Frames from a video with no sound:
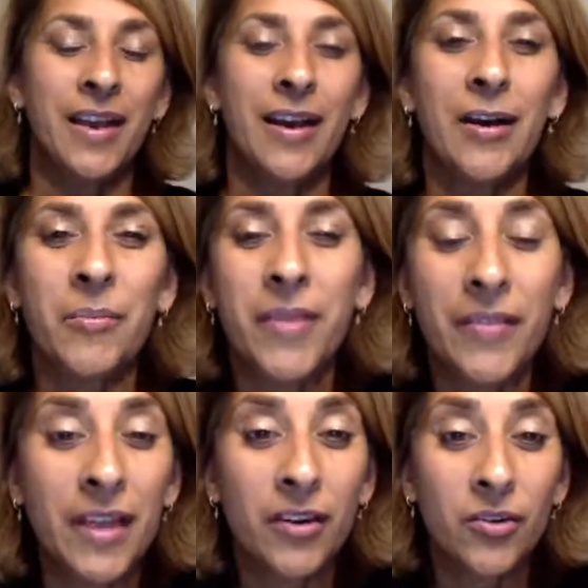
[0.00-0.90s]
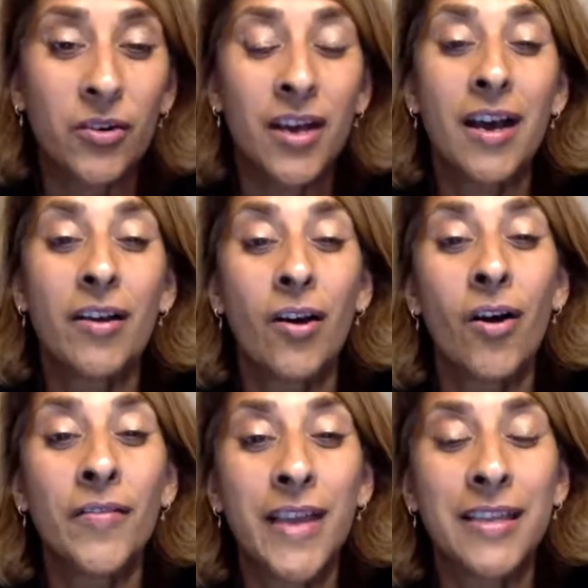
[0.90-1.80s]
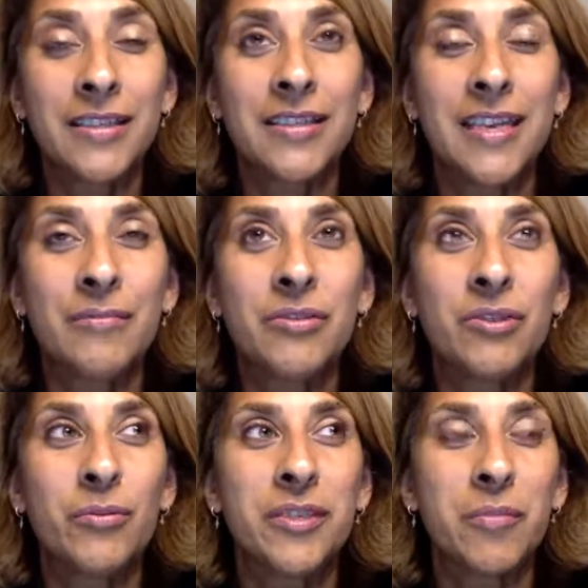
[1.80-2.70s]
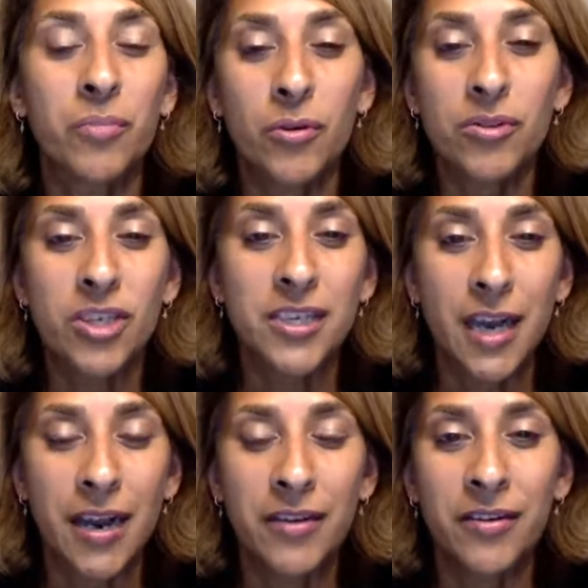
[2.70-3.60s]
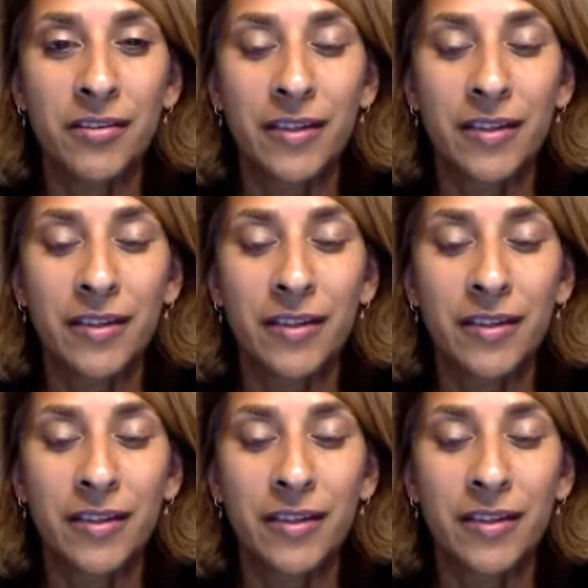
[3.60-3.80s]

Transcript: And then across on that same street was Ambrosia Diner,